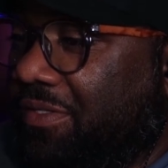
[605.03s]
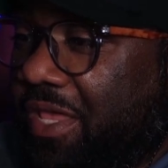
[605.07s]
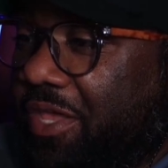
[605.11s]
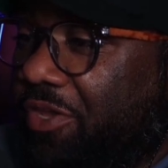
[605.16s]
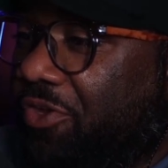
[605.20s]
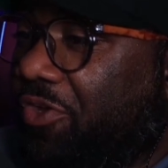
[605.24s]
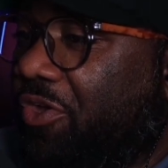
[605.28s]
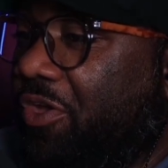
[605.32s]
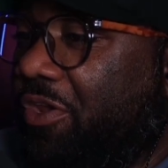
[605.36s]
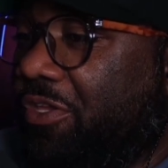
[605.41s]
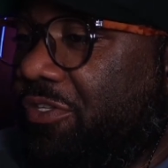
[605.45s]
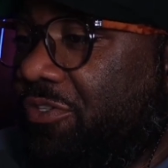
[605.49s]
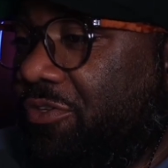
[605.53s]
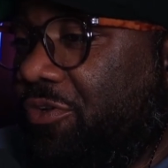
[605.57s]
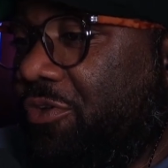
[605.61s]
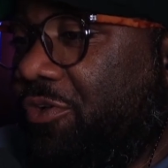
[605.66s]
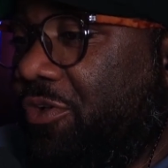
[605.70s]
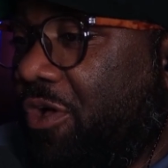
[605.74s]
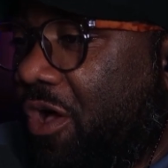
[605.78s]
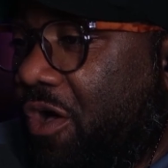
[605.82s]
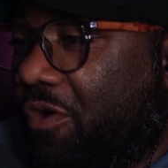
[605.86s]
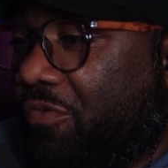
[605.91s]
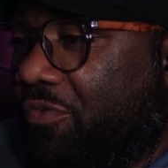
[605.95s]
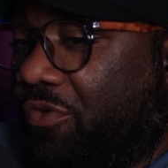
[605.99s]
That girl is on a
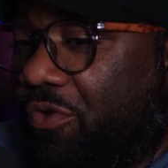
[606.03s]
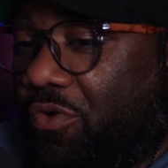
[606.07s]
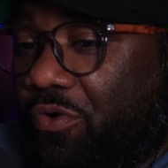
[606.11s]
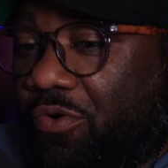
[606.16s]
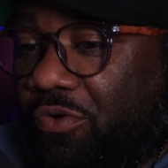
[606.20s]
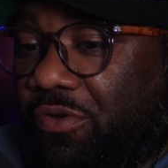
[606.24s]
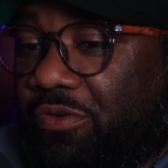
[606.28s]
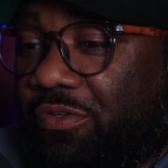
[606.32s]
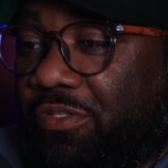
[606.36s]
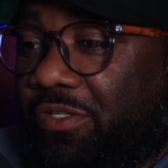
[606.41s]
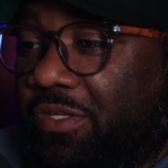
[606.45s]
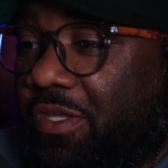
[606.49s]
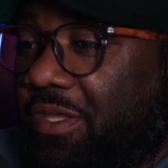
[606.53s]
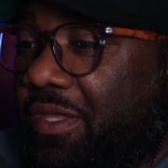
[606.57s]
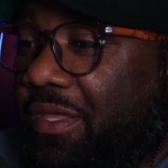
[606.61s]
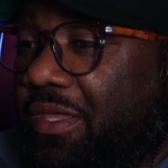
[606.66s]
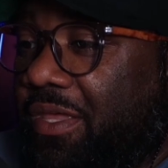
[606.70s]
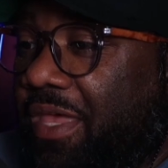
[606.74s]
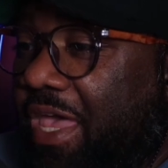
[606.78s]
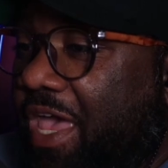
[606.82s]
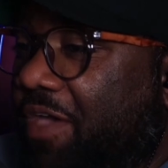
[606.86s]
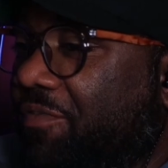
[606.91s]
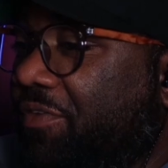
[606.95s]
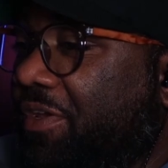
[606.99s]
golf course
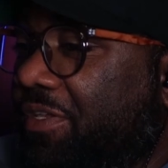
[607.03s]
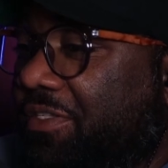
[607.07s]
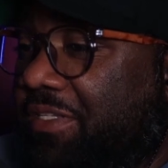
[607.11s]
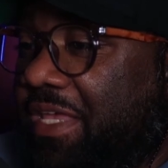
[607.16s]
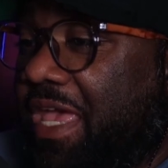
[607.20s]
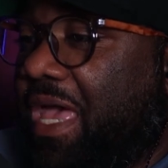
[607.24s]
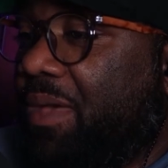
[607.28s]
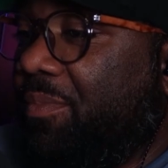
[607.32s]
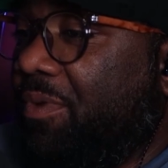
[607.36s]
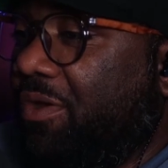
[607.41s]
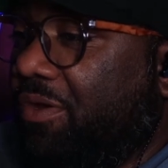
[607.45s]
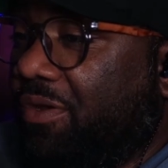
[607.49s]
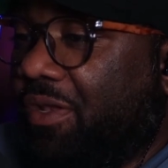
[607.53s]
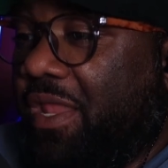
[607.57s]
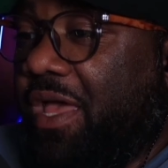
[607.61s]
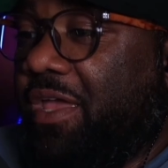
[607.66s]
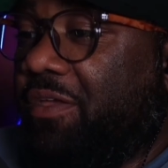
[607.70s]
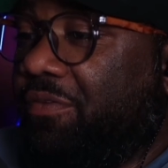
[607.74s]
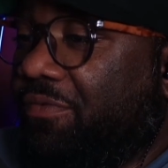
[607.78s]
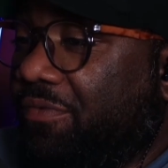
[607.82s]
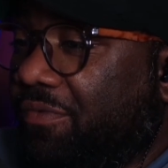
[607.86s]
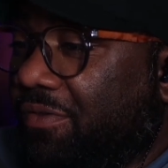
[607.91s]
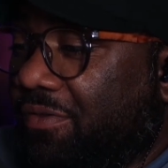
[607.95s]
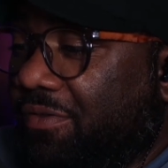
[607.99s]
having the time of her
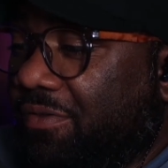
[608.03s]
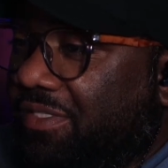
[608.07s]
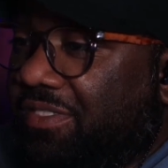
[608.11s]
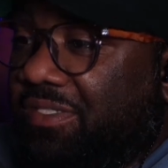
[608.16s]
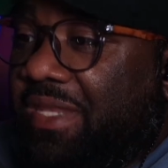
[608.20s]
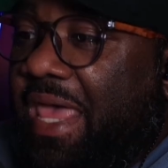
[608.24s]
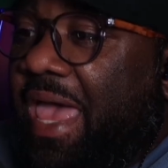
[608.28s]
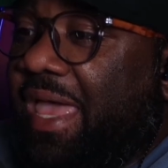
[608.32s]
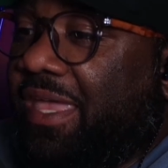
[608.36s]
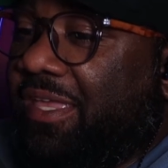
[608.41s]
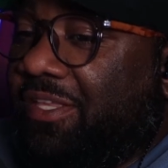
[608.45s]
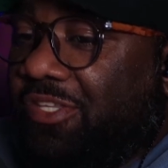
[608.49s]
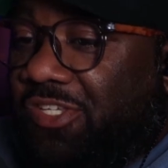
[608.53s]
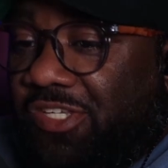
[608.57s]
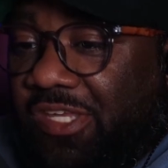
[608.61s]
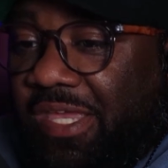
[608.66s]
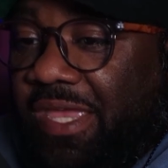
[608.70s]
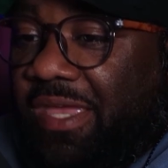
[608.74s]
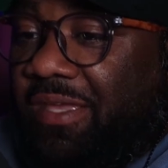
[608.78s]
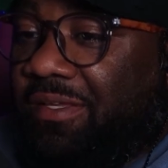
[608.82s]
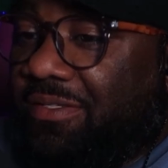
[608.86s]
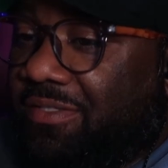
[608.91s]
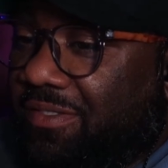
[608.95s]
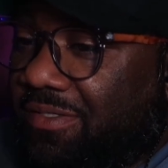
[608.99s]
life, stacking
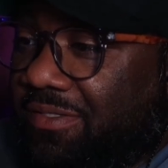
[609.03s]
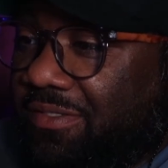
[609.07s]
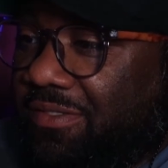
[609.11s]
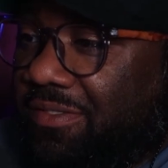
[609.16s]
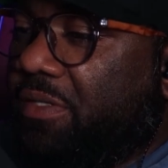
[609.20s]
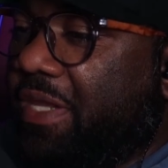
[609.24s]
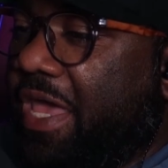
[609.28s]
checks.